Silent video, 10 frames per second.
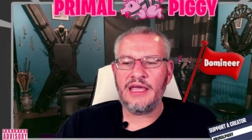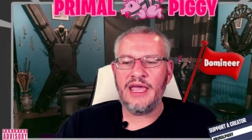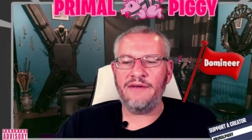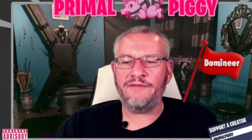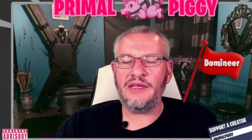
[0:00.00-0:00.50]

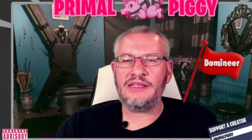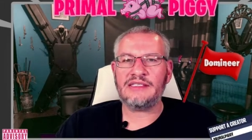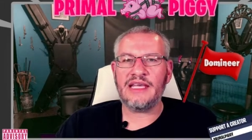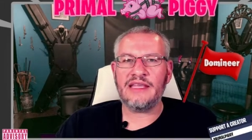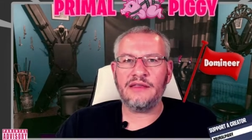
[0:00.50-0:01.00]
If they
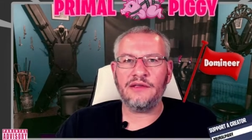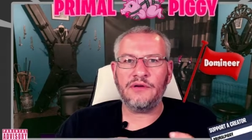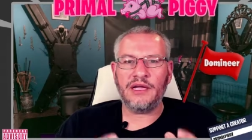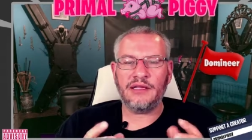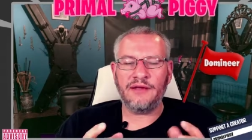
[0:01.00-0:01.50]
say that they're
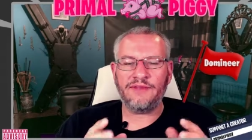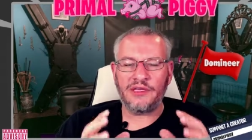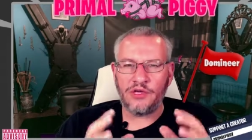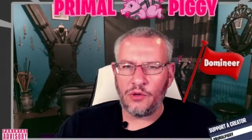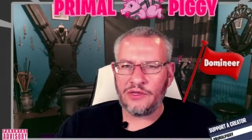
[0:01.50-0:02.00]
not, if they
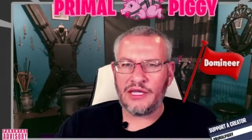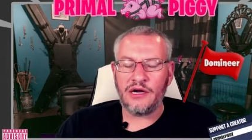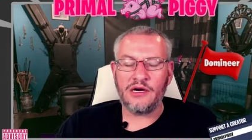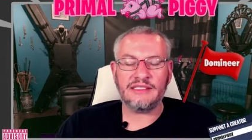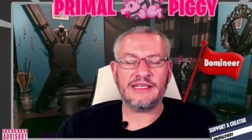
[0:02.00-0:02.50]
know what they
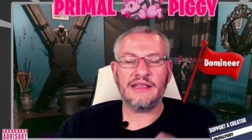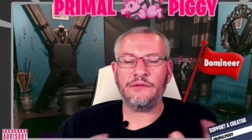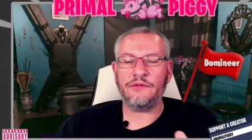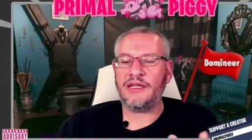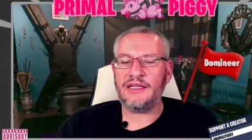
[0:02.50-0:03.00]
are, say they're
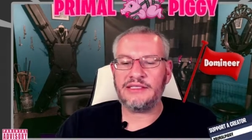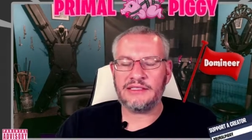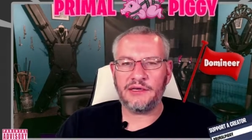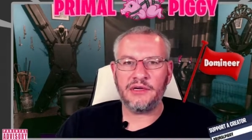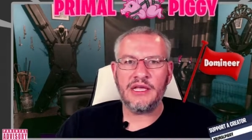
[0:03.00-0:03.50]
not
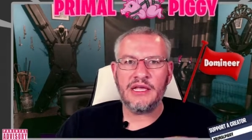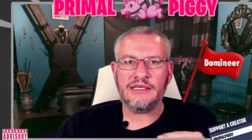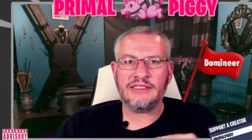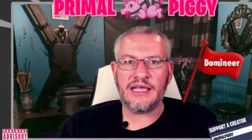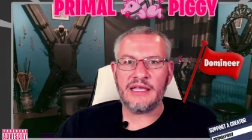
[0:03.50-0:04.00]
necessary,
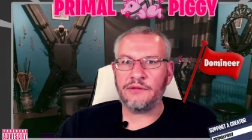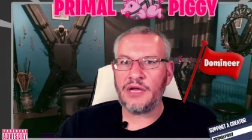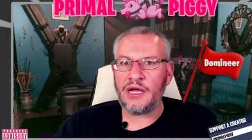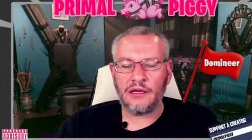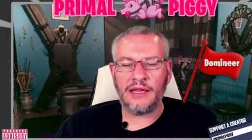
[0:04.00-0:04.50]
say they're
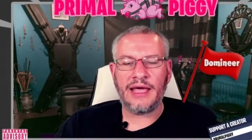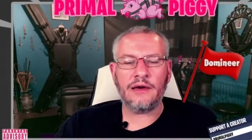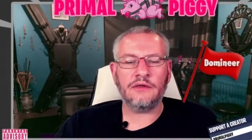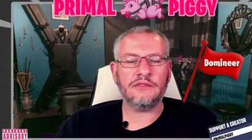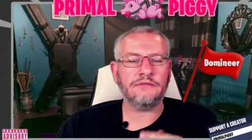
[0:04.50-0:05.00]
not
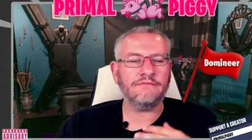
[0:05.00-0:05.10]
allowed,